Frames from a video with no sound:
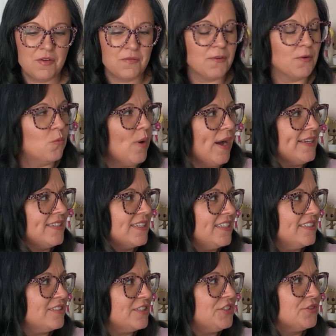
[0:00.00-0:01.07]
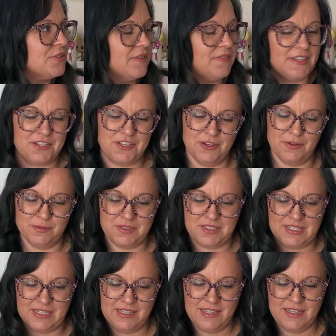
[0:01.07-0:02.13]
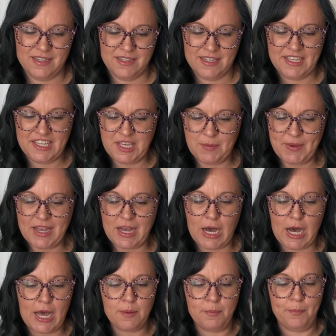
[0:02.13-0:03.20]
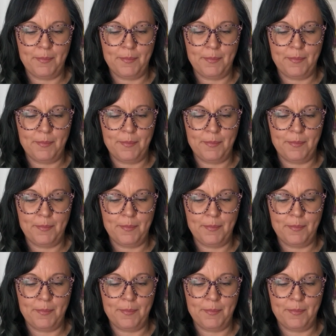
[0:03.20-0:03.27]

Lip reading: For what is a trivet used? Keeping a hot